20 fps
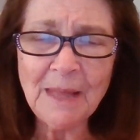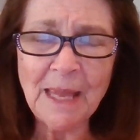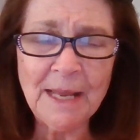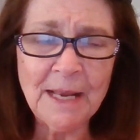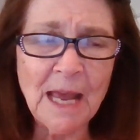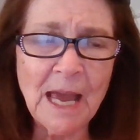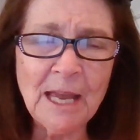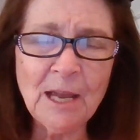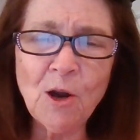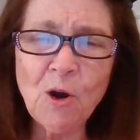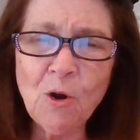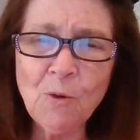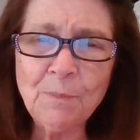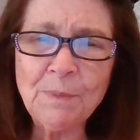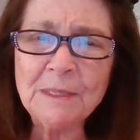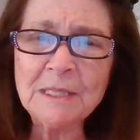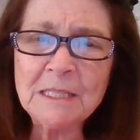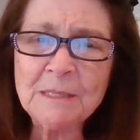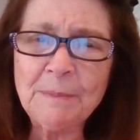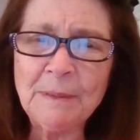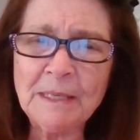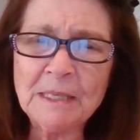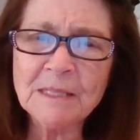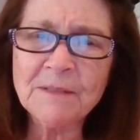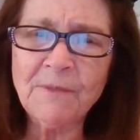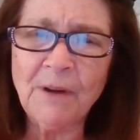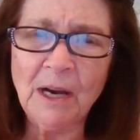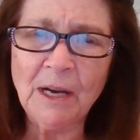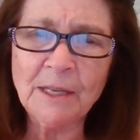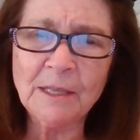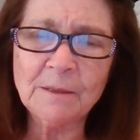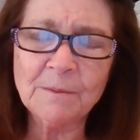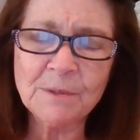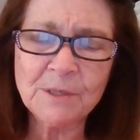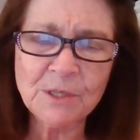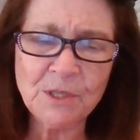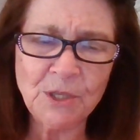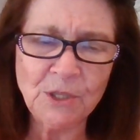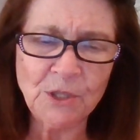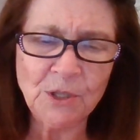And I hope it speaks
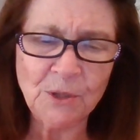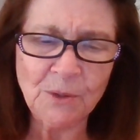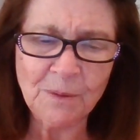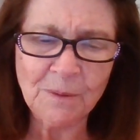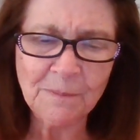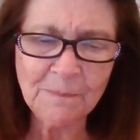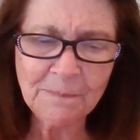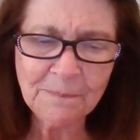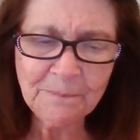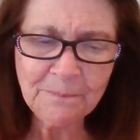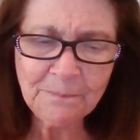volumes to you.